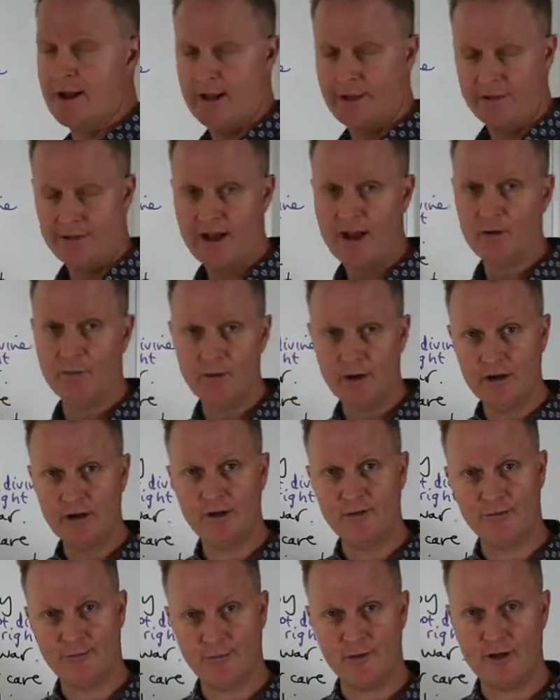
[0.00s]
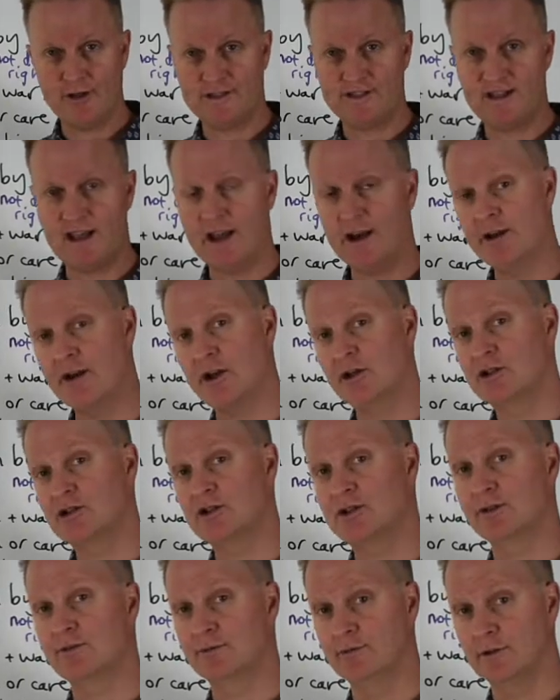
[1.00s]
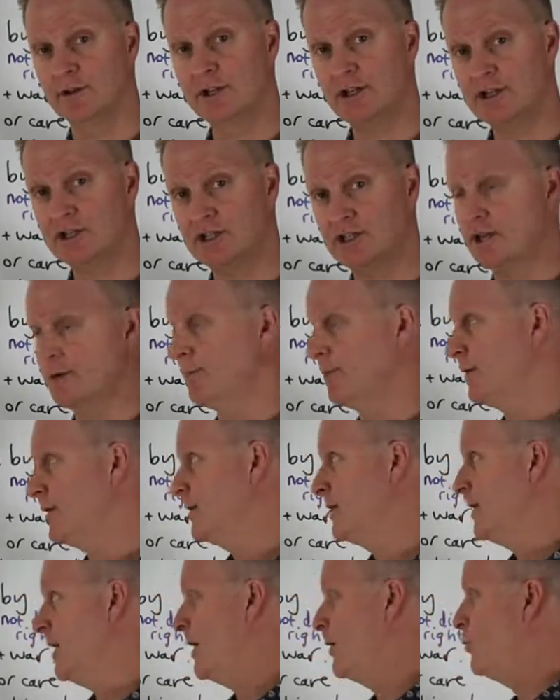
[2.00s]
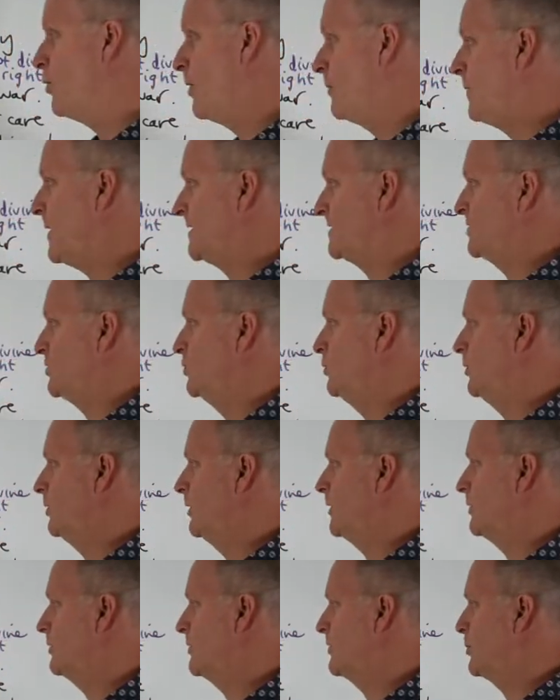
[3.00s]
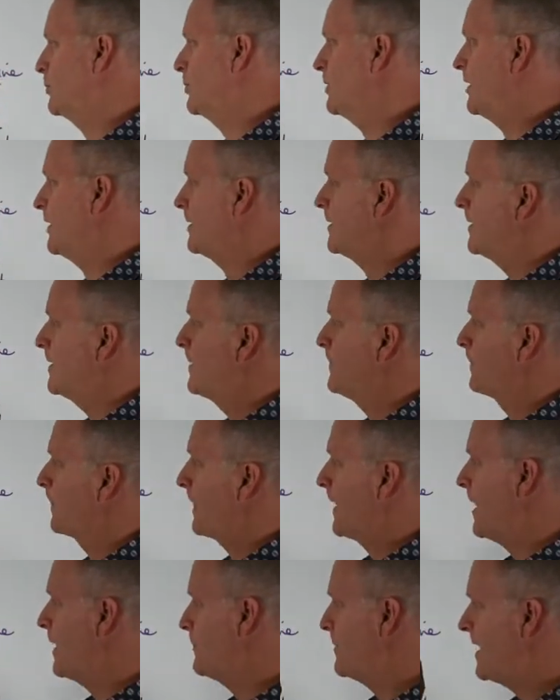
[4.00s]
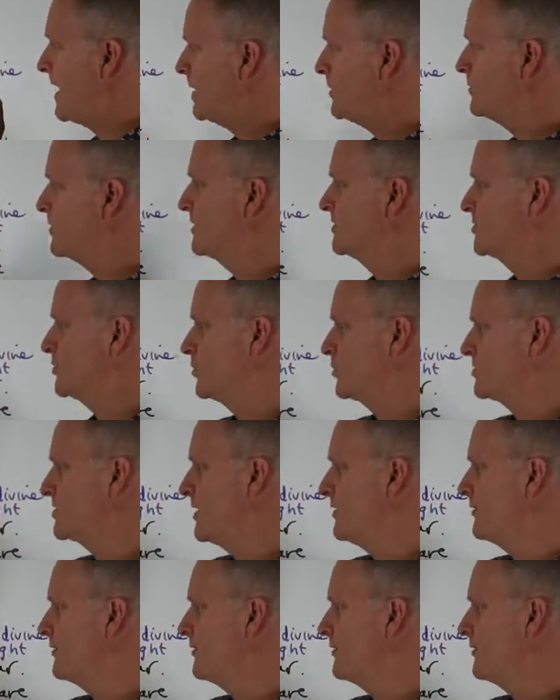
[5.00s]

that really feeds that notion of leadership and what makes a good leader in the play. Henry is also